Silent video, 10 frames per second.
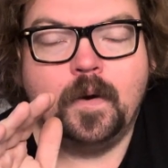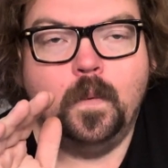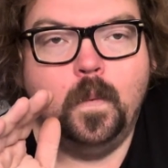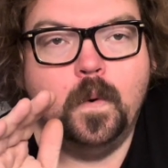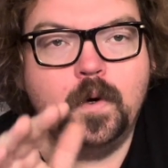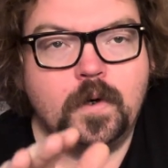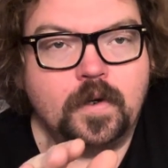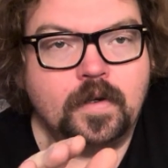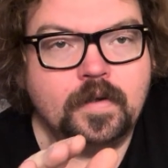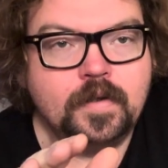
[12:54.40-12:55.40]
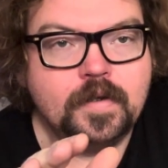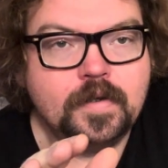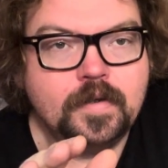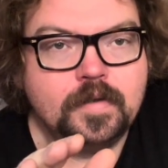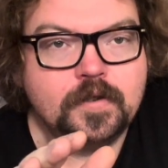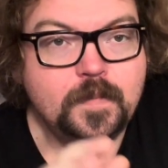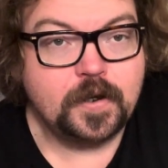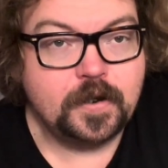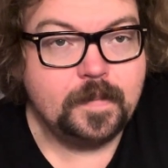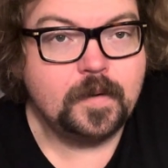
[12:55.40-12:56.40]
wool,
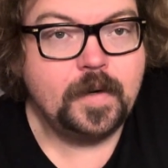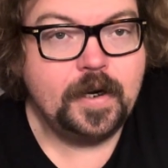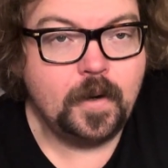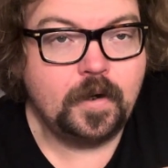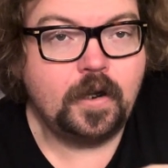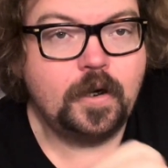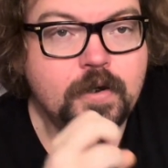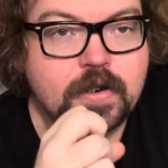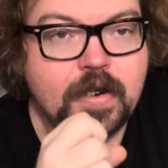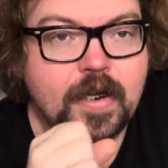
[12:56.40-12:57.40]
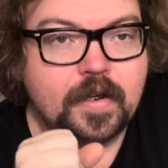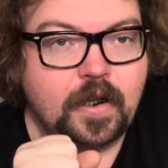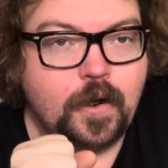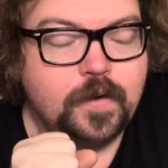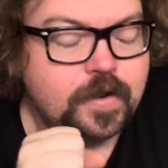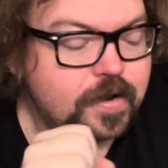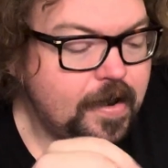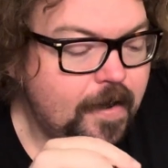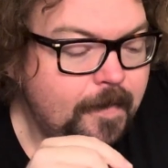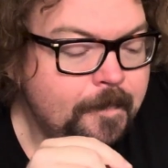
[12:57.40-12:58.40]
especially merino, close knit, closed
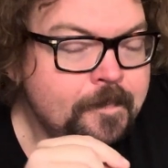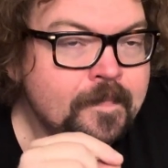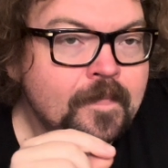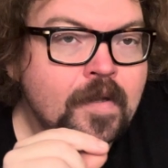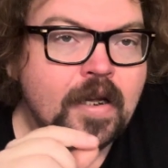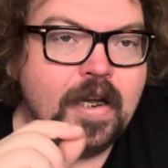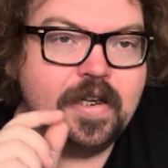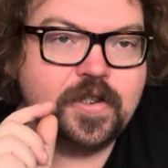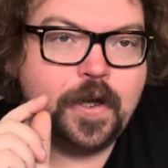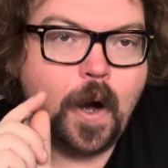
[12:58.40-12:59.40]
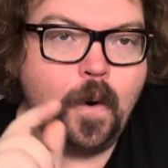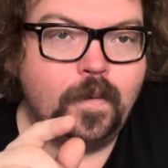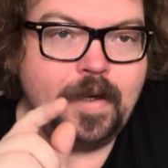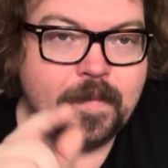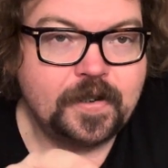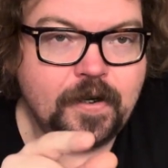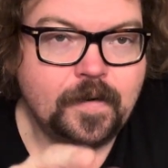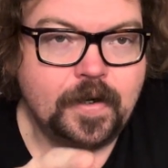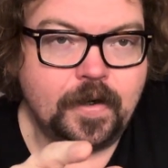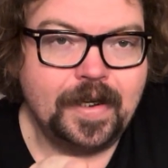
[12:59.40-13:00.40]
cell, it is the only
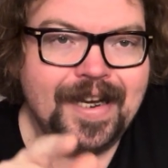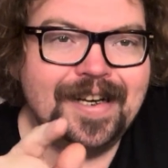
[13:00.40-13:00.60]
material